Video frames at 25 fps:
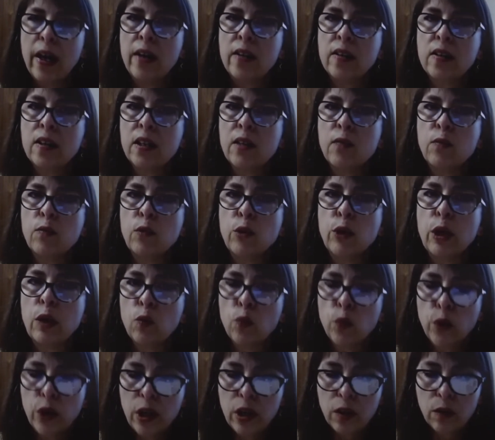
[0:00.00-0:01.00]
and
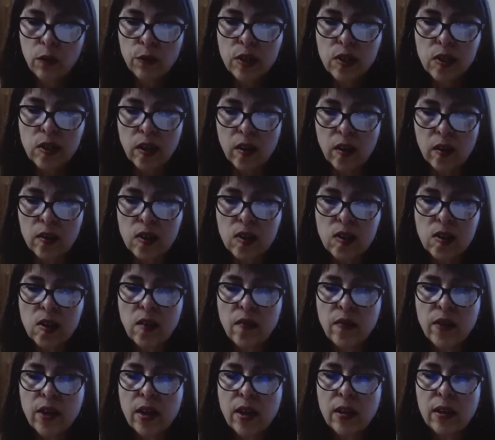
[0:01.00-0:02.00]
delivering real results
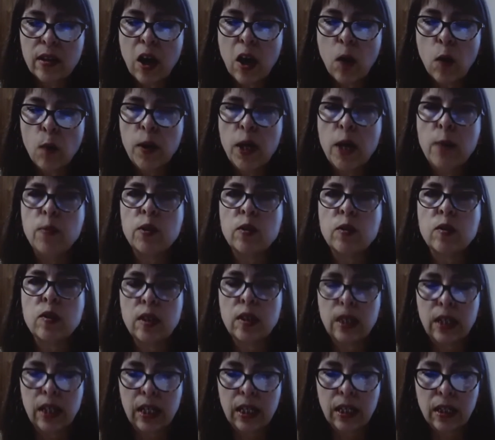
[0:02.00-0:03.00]
that allow people
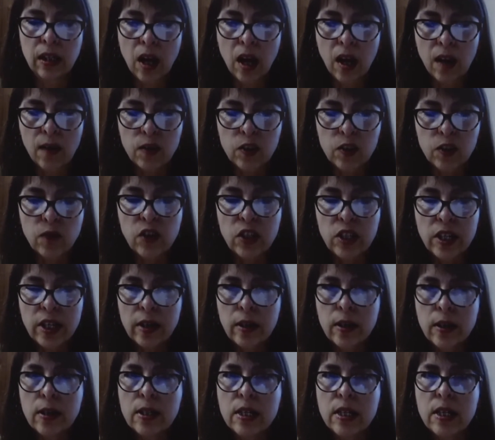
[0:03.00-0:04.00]
to lead lives of
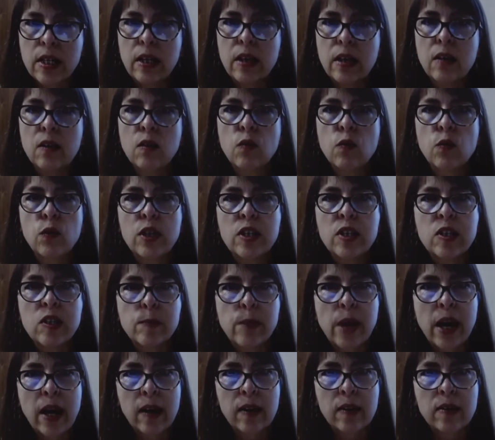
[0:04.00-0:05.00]
dignity,
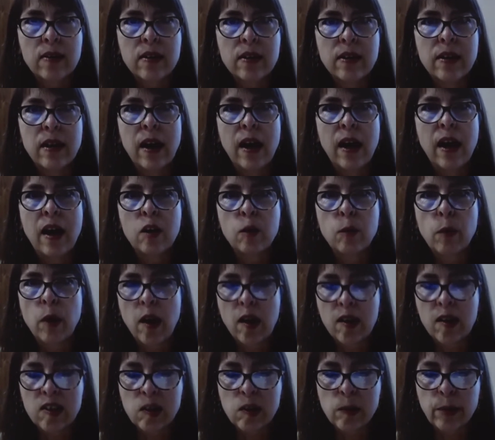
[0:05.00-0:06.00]
respect, and
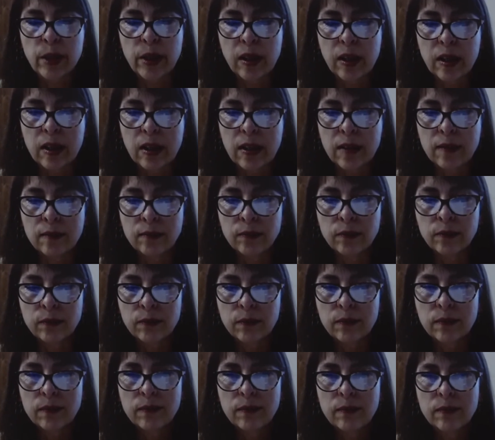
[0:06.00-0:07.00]
possibility.
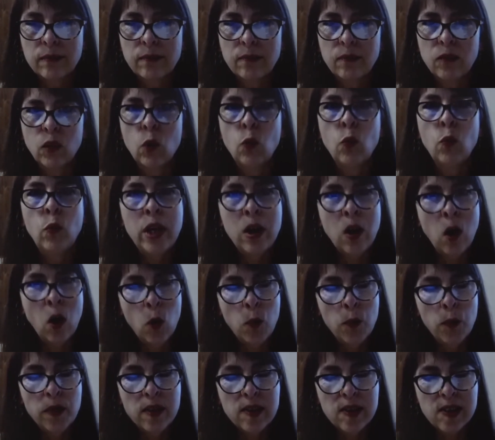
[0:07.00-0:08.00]
We
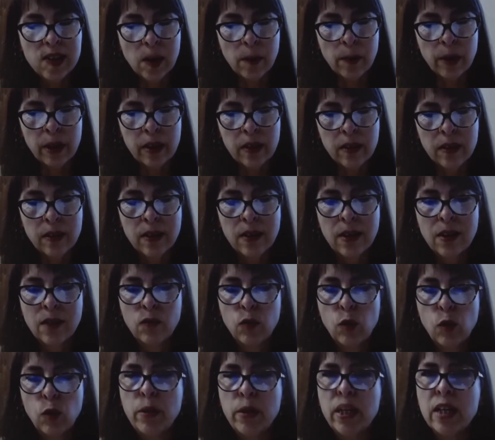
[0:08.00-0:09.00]
hope the summit
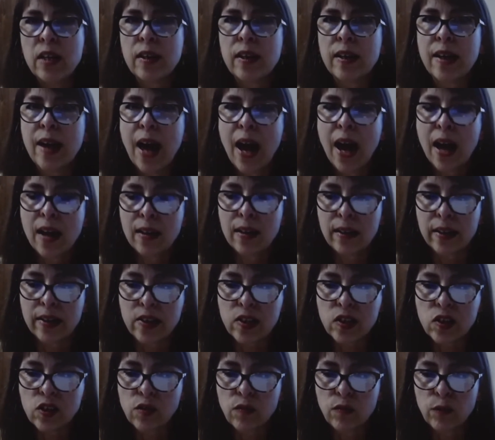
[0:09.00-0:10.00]
will be a
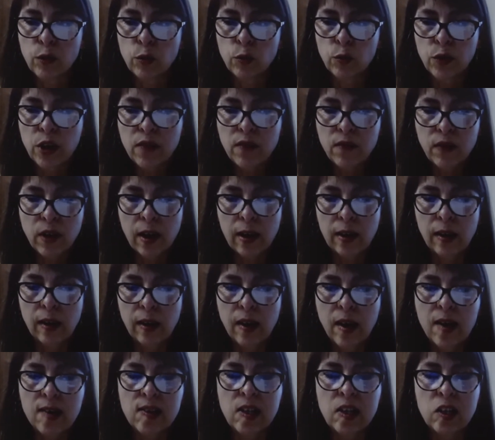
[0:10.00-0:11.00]
catalyst for
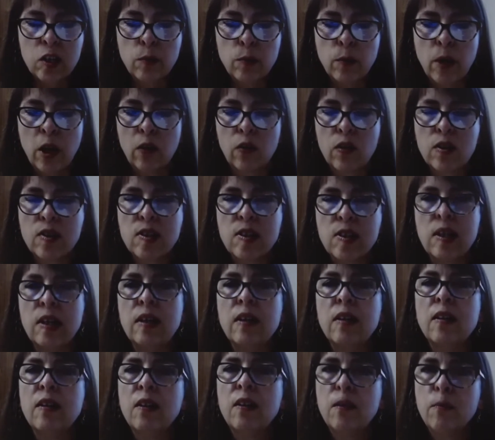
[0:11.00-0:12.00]
revitalizing
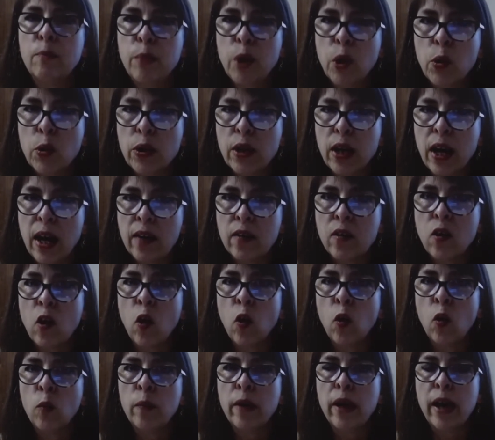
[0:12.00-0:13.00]
democracy, both at
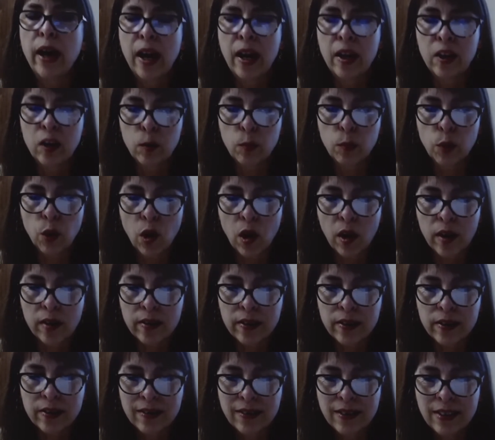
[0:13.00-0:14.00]
home and
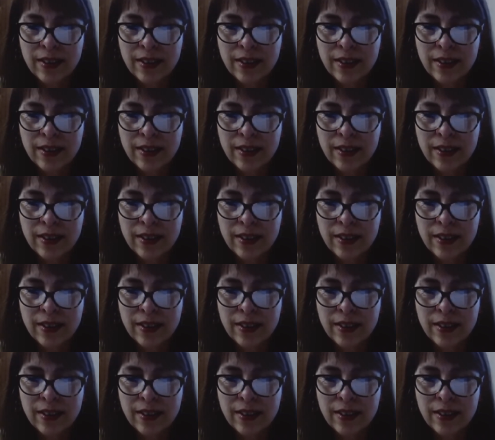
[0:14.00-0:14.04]
abroad.